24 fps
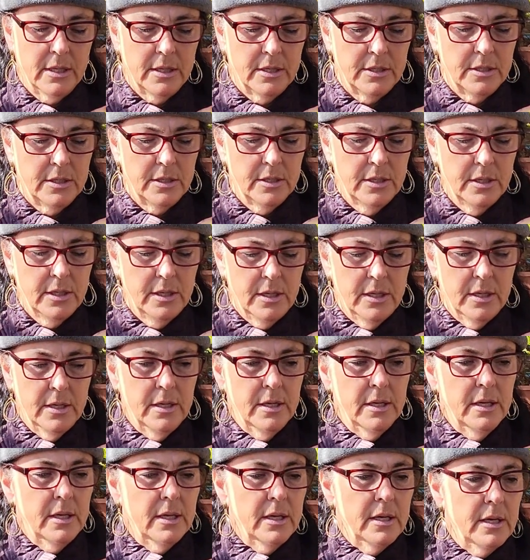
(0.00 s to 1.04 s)
I
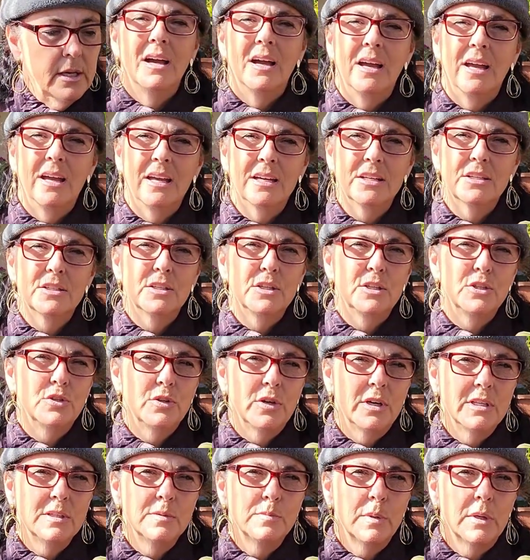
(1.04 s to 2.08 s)
actually
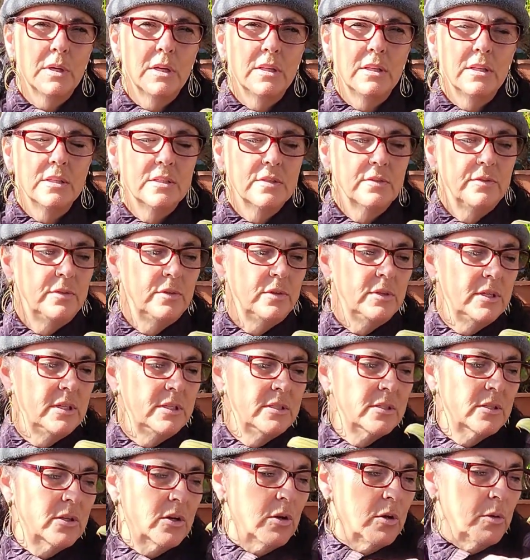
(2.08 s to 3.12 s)
transplanted this a few
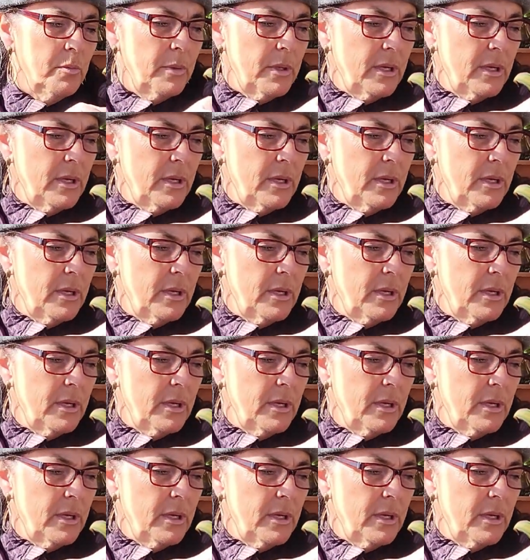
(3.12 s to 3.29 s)
days ago,